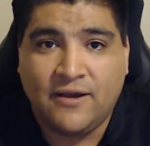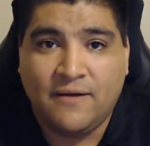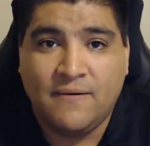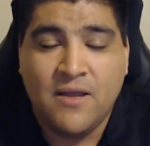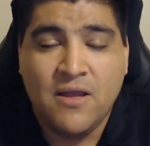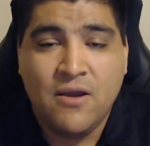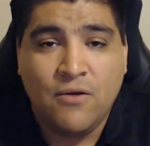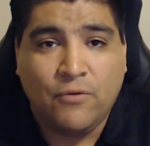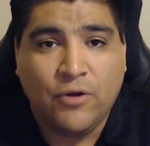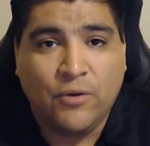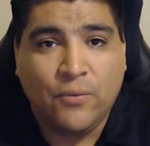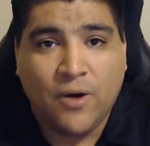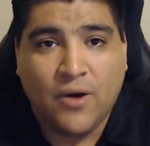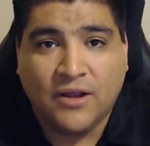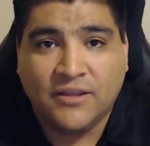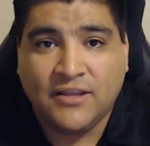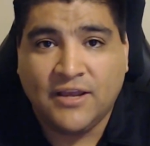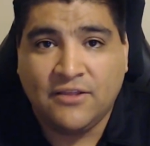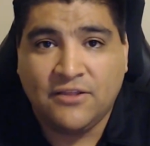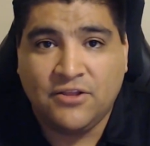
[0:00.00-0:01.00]
we walked
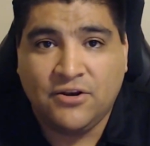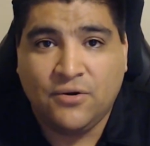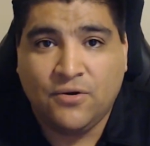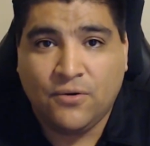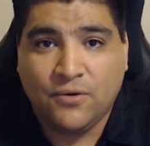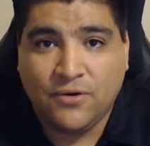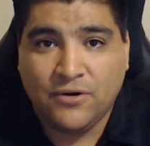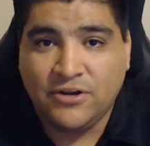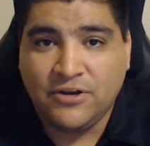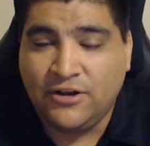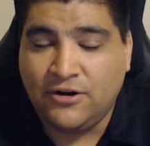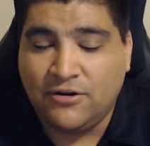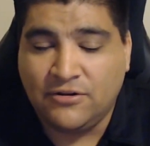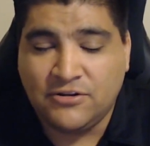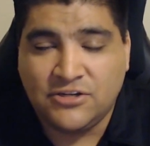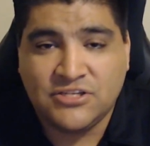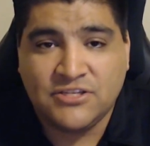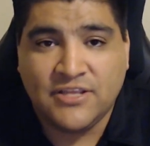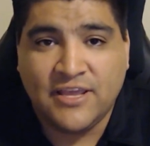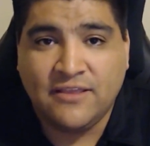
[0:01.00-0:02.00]
out the door and,
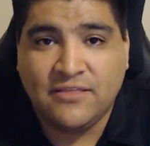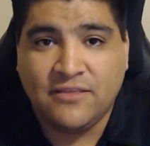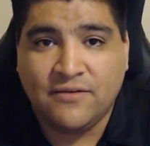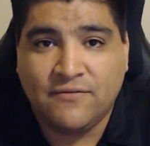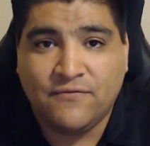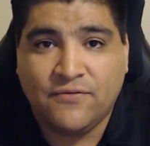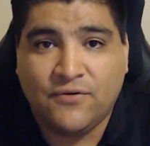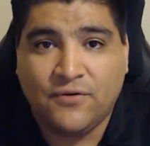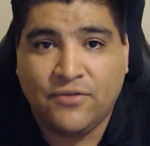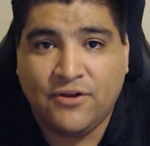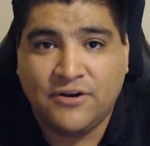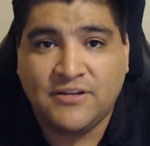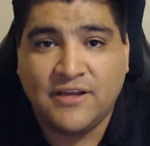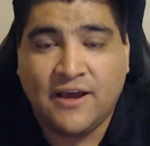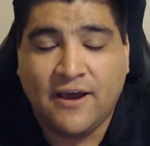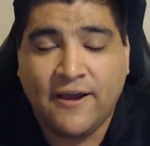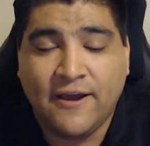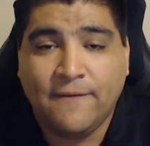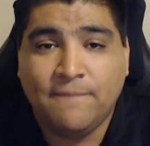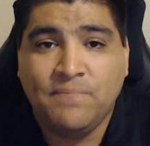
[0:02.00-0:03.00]
just thanked them for their
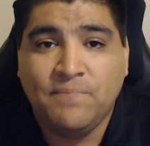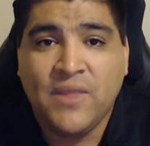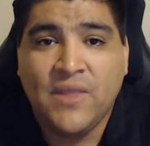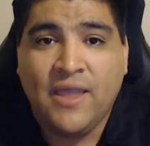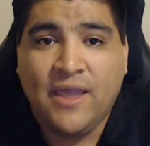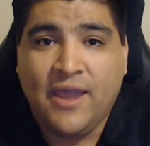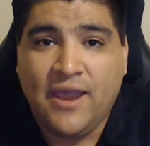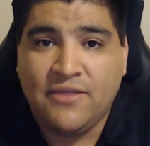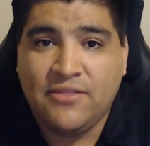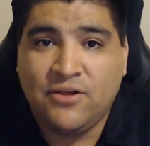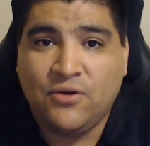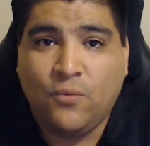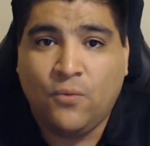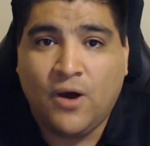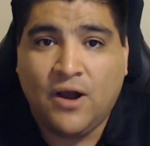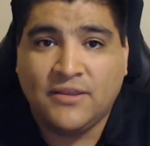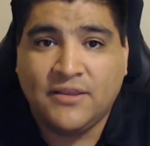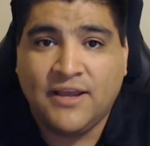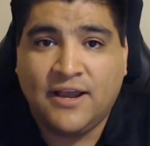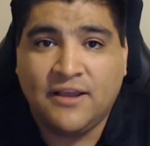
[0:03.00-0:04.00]
time, and then
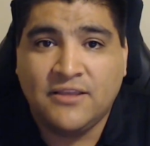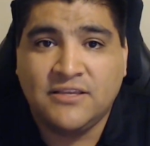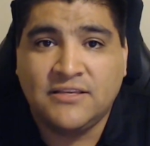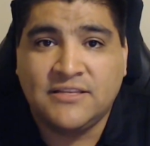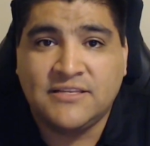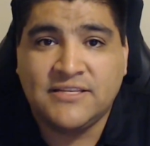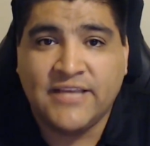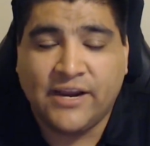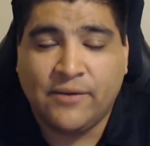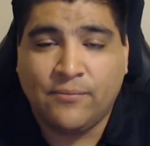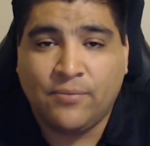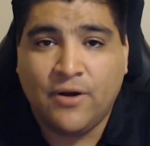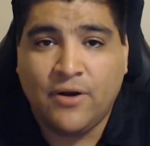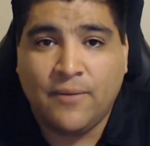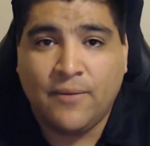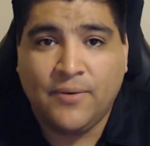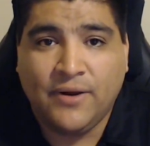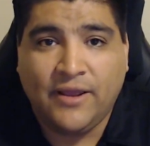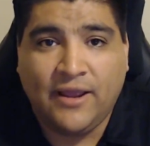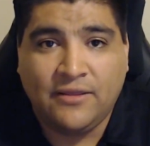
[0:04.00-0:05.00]
walked out to the second
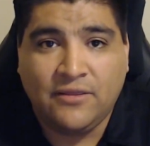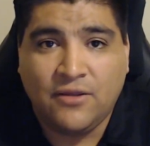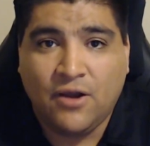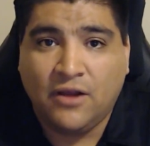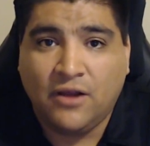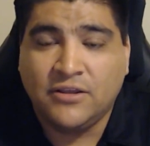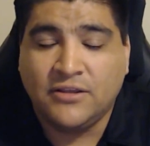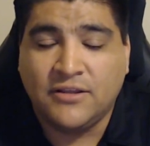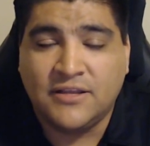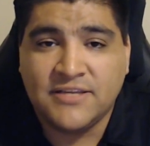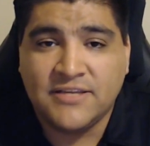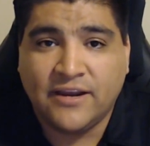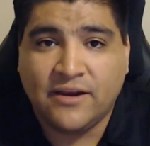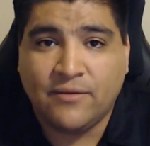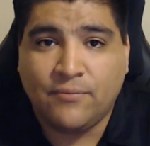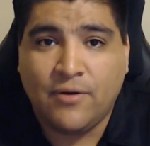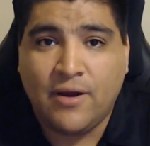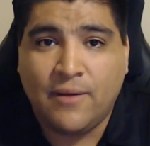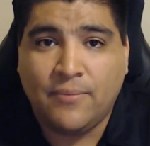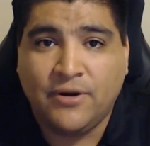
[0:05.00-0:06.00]
property. I knocked on the second
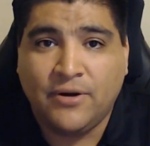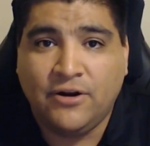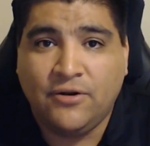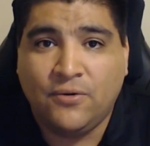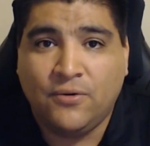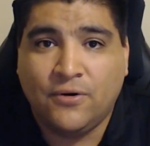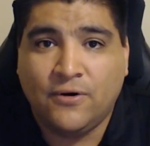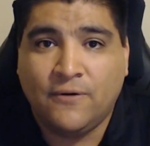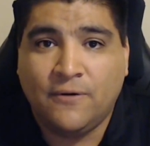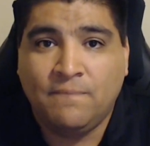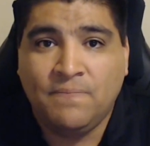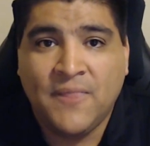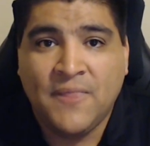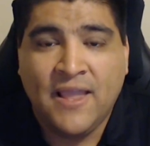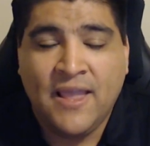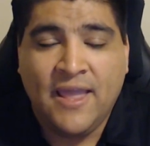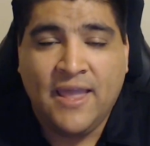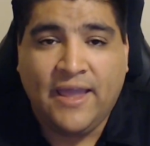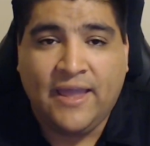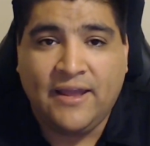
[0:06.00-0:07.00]
property door,
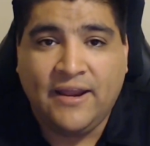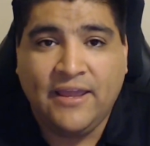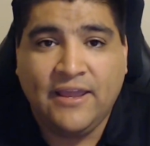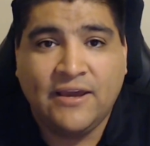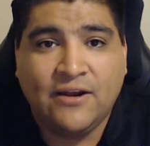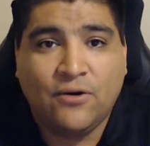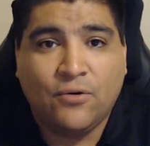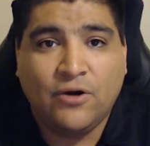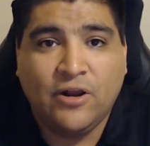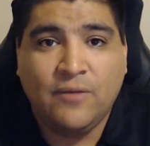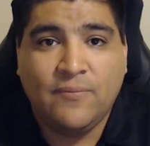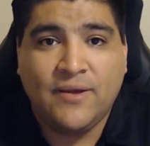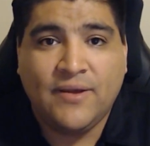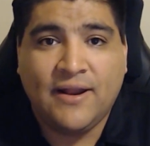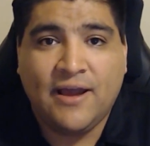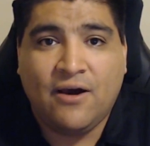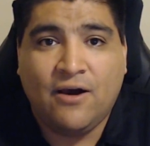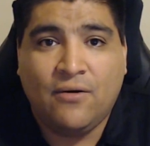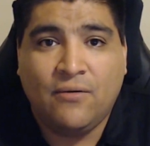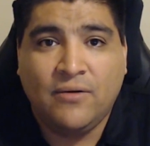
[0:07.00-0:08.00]
and he had already been
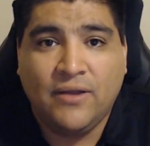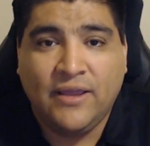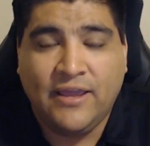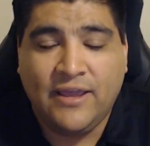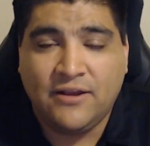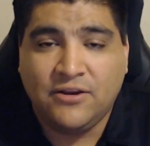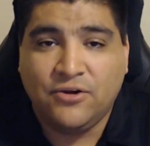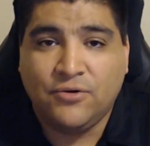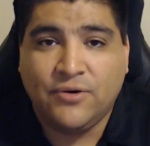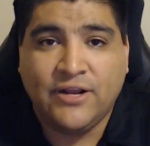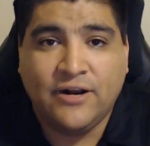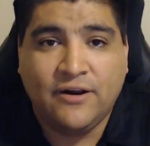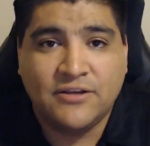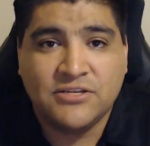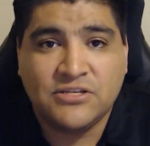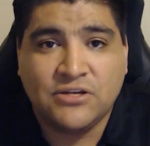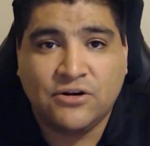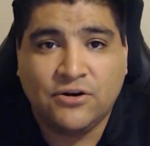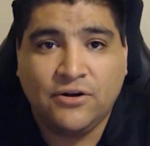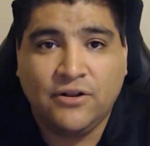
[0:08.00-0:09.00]
out. He had greeted us
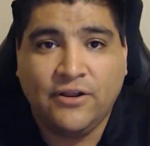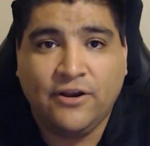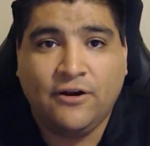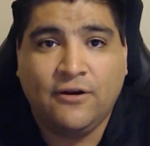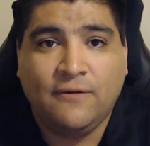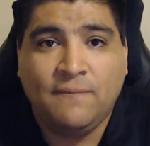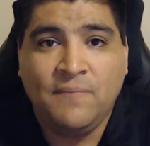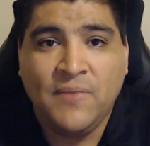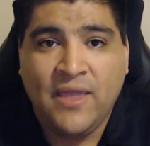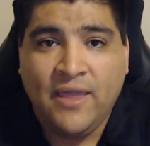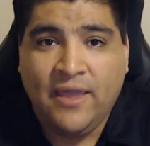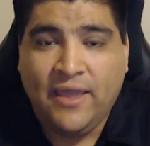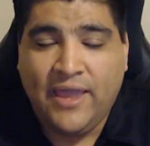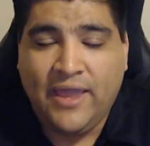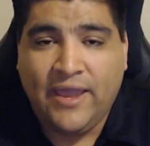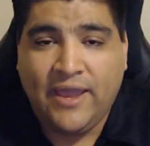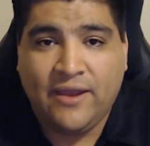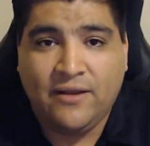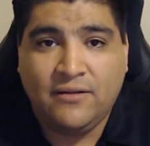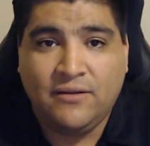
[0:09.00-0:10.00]
earlier
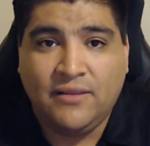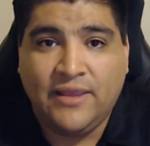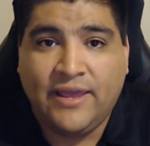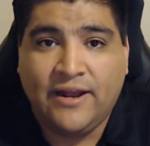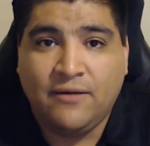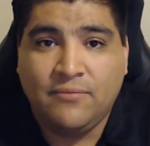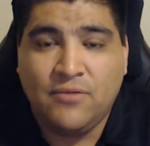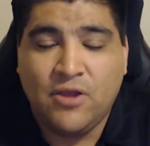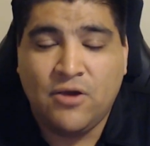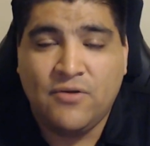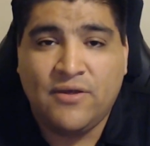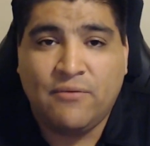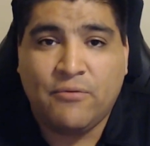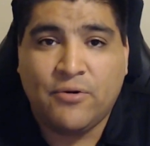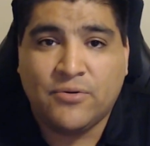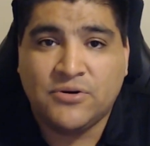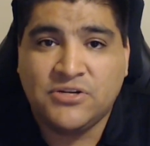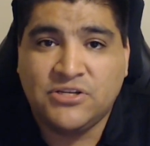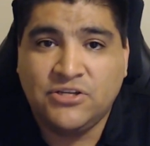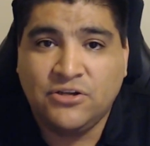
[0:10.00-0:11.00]
and let him know that we were
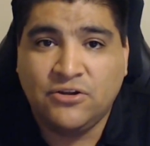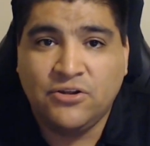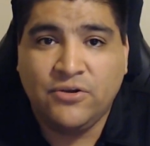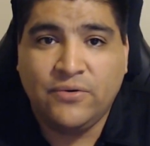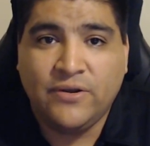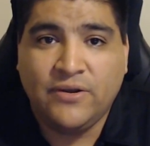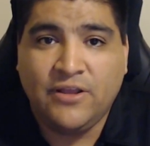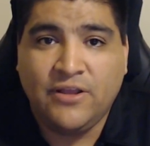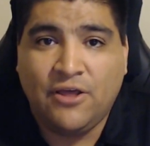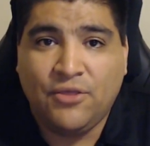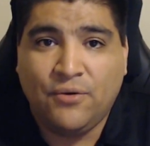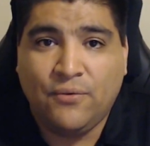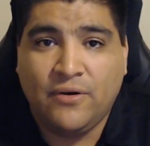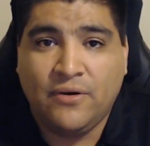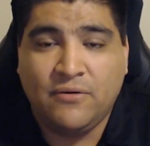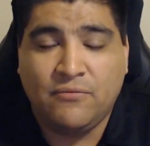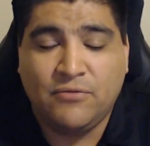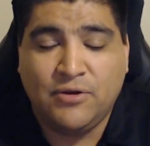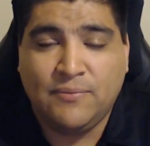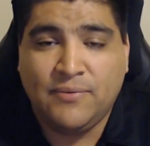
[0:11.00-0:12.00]
still doing the other one,
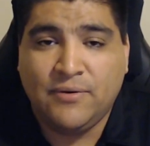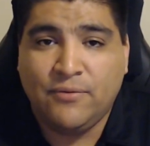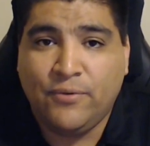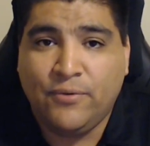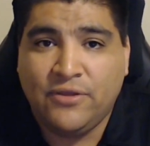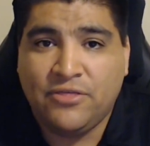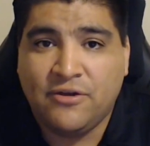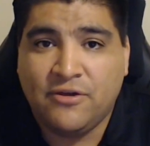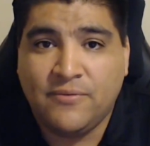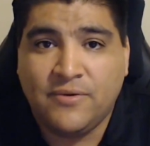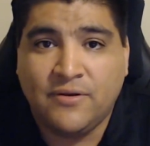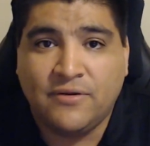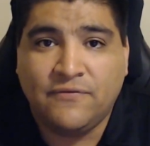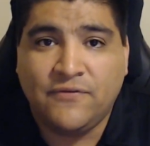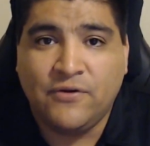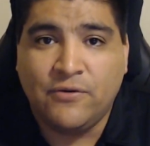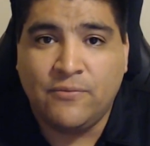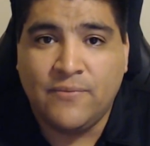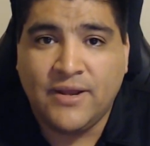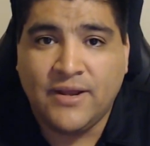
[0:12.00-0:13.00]
and we'd be with him in a
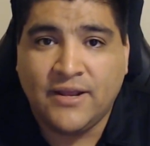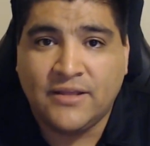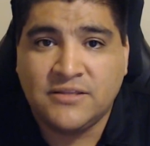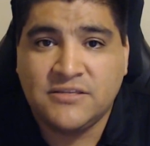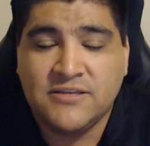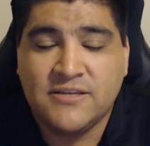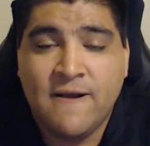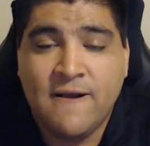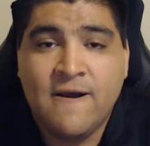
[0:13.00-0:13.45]
few minutes.